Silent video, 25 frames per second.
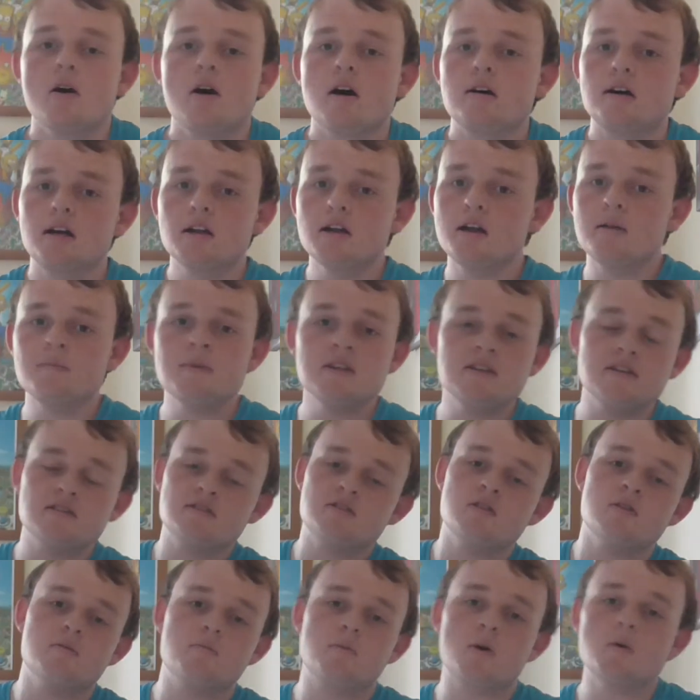I mean,
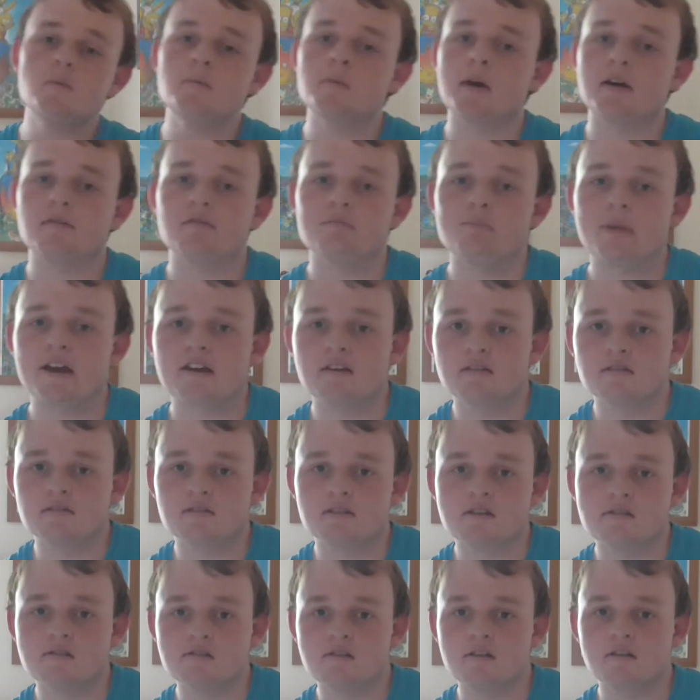there's no problem having backing
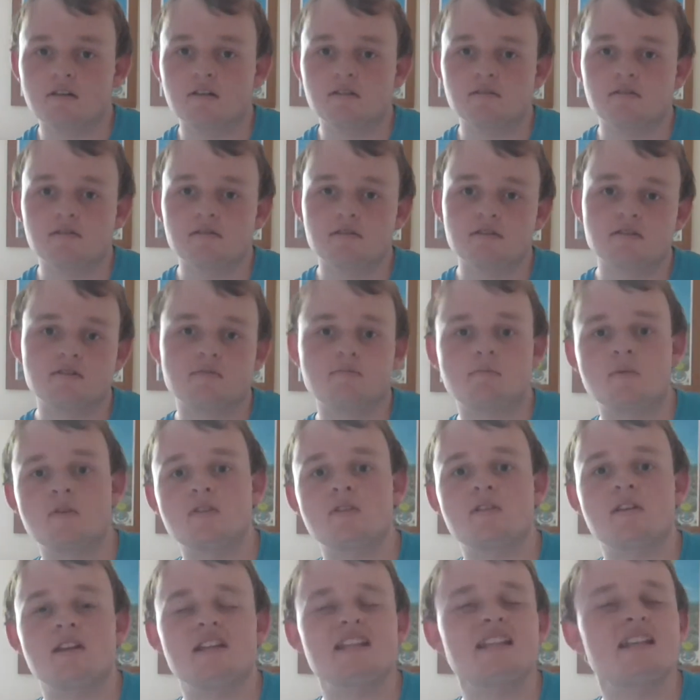singers,
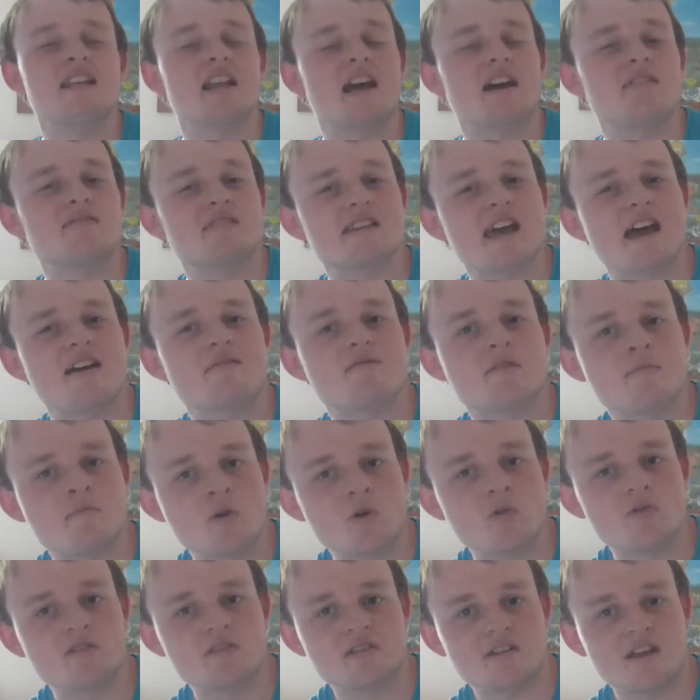but you didn't have to have them
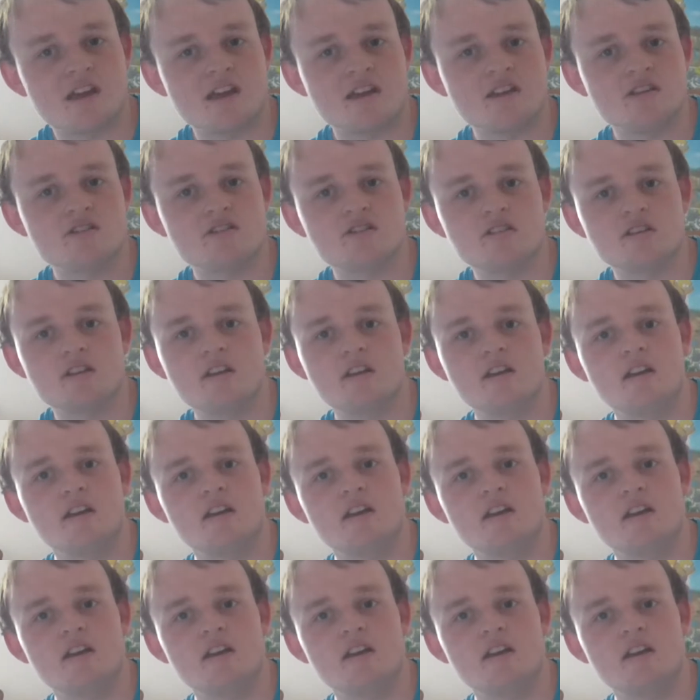on stage.